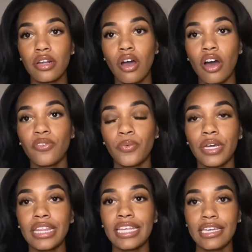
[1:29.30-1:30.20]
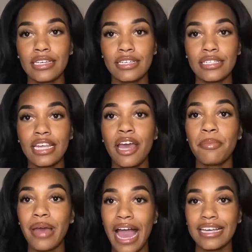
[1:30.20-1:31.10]
off with is a
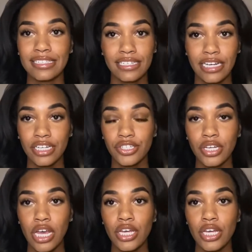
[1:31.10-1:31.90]
back stitch.